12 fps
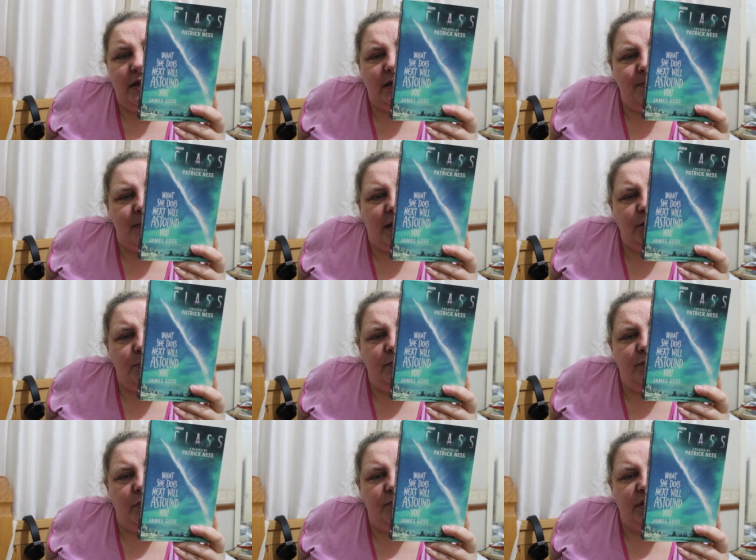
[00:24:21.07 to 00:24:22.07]
that demands you
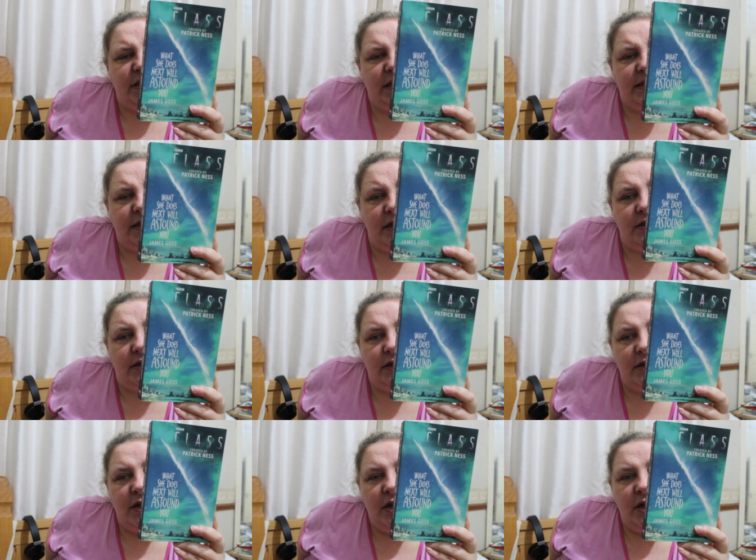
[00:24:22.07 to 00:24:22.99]
perform risky stunts.